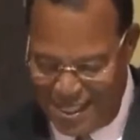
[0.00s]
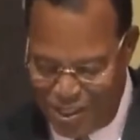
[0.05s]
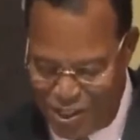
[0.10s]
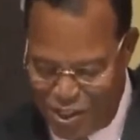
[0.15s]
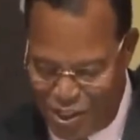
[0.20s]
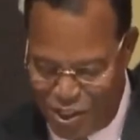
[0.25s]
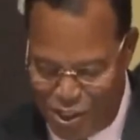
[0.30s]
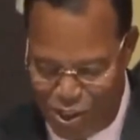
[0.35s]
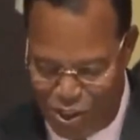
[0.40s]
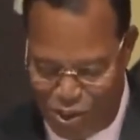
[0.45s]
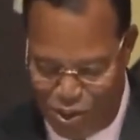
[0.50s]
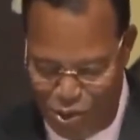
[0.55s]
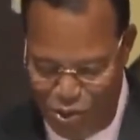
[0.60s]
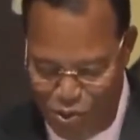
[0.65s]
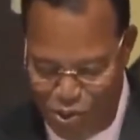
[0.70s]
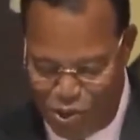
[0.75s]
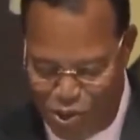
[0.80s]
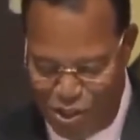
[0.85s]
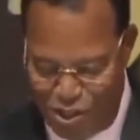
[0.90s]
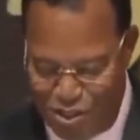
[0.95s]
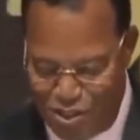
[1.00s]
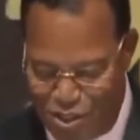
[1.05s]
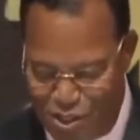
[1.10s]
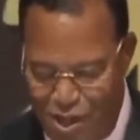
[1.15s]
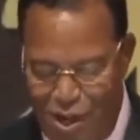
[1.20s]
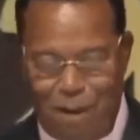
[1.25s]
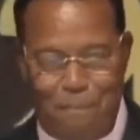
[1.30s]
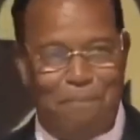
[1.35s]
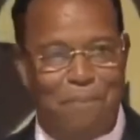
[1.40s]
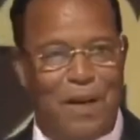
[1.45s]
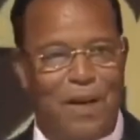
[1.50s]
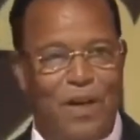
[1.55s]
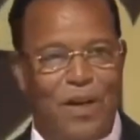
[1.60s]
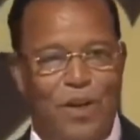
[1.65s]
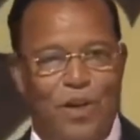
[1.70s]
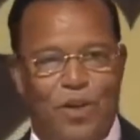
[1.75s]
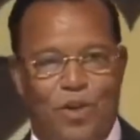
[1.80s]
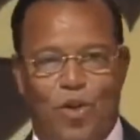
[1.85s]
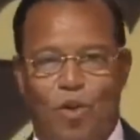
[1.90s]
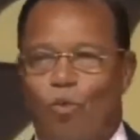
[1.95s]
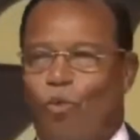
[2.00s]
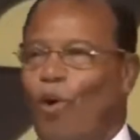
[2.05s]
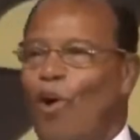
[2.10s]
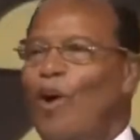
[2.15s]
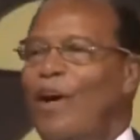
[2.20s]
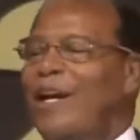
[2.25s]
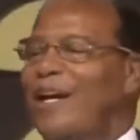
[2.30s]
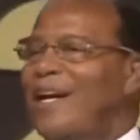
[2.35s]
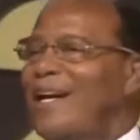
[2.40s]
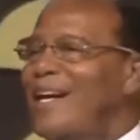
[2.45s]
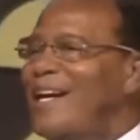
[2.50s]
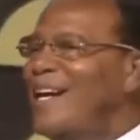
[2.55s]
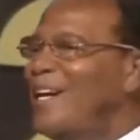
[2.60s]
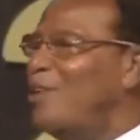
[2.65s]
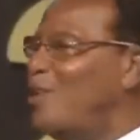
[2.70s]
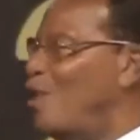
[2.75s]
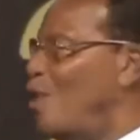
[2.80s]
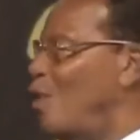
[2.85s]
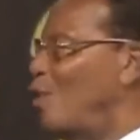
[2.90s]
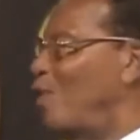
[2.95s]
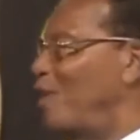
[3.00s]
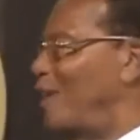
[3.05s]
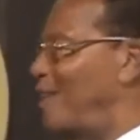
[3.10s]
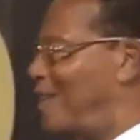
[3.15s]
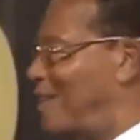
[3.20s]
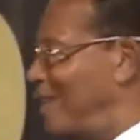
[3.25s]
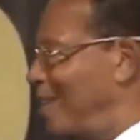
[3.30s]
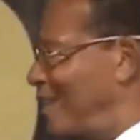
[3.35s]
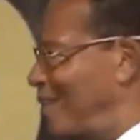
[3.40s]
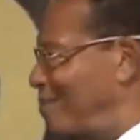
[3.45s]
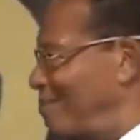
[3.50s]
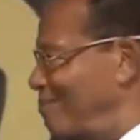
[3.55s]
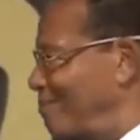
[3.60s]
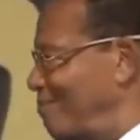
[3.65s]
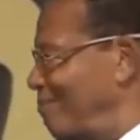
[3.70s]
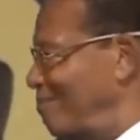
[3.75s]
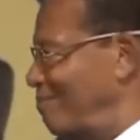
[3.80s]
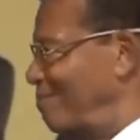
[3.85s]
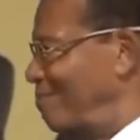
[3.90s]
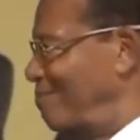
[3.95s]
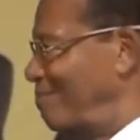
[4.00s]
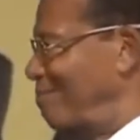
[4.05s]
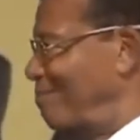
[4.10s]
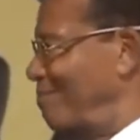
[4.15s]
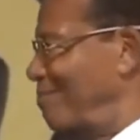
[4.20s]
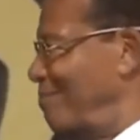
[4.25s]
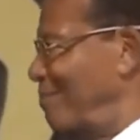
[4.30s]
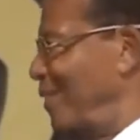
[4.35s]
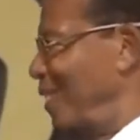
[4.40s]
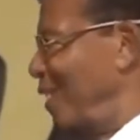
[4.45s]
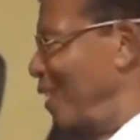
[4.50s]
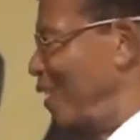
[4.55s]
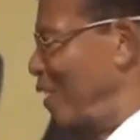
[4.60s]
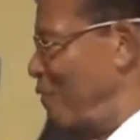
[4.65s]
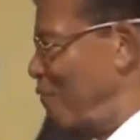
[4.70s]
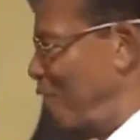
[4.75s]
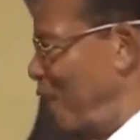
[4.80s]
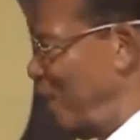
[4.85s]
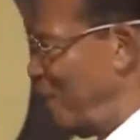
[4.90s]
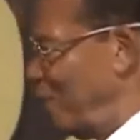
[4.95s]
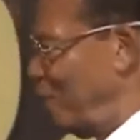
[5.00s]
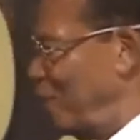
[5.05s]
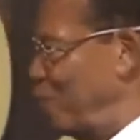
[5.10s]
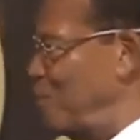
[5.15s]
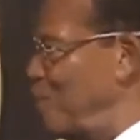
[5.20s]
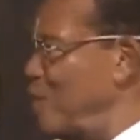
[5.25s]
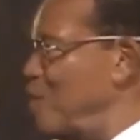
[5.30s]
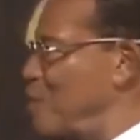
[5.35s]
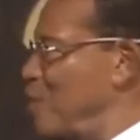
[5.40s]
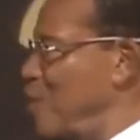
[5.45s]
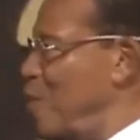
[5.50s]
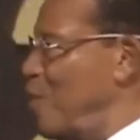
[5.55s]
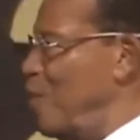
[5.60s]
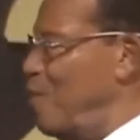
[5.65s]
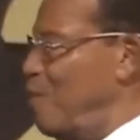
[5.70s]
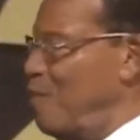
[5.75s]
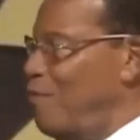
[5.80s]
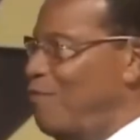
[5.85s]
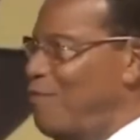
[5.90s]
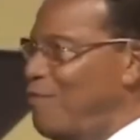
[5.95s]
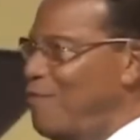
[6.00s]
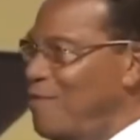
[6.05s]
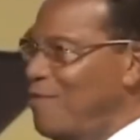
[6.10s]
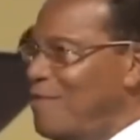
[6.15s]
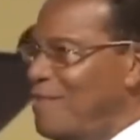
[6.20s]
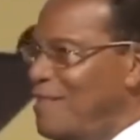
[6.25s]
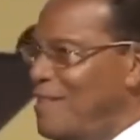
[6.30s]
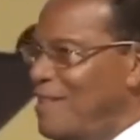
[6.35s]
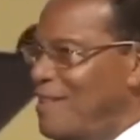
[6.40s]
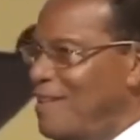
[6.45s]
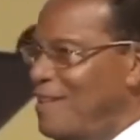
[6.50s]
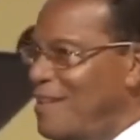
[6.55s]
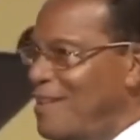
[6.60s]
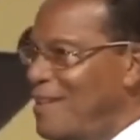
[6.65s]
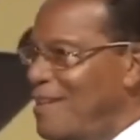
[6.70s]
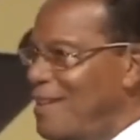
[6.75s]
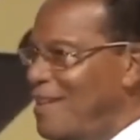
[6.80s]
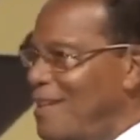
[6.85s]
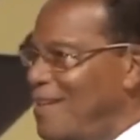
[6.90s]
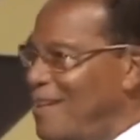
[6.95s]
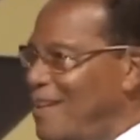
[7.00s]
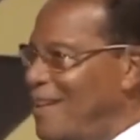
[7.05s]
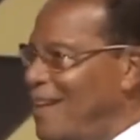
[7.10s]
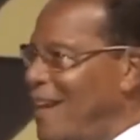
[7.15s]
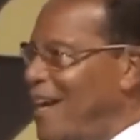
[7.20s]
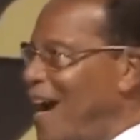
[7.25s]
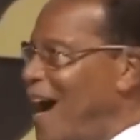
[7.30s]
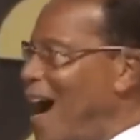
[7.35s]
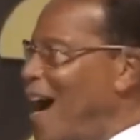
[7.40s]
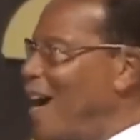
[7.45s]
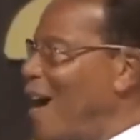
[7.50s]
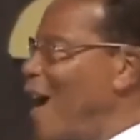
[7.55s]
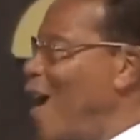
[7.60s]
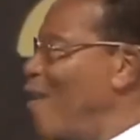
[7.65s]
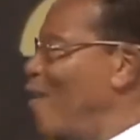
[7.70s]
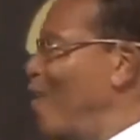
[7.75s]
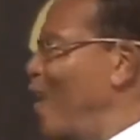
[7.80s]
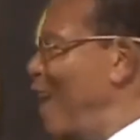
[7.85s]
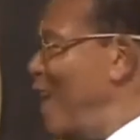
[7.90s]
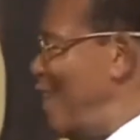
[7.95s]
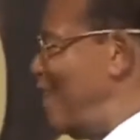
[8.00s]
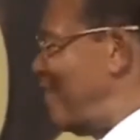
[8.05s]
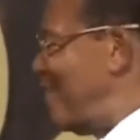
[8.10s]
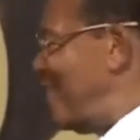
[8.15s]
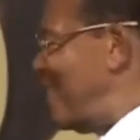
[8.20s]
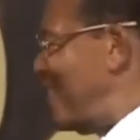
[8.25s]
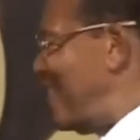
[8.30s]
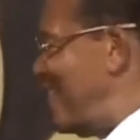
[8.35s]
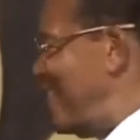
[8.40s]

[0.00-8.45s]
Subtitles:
institutions up to work in unity. The Federal Reserve, the IRS,